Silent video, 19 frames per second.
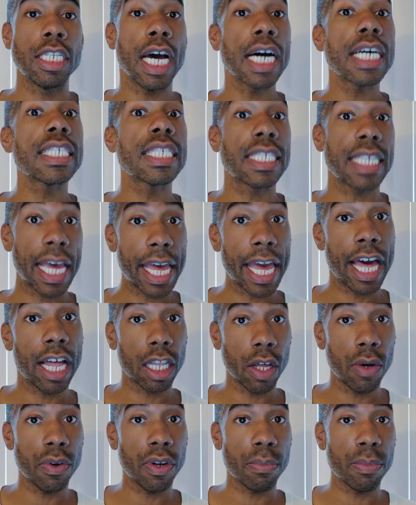does say
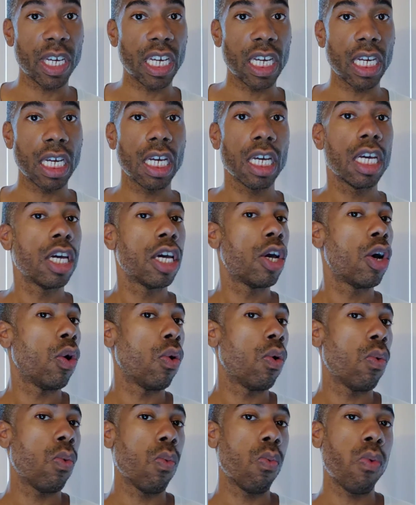hello to me,
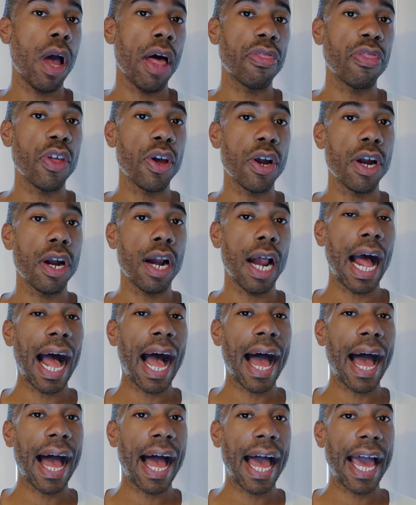whether
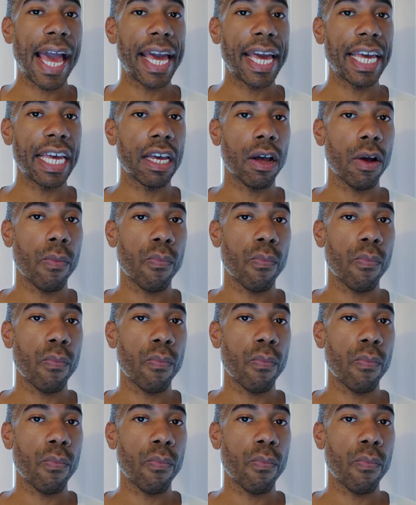I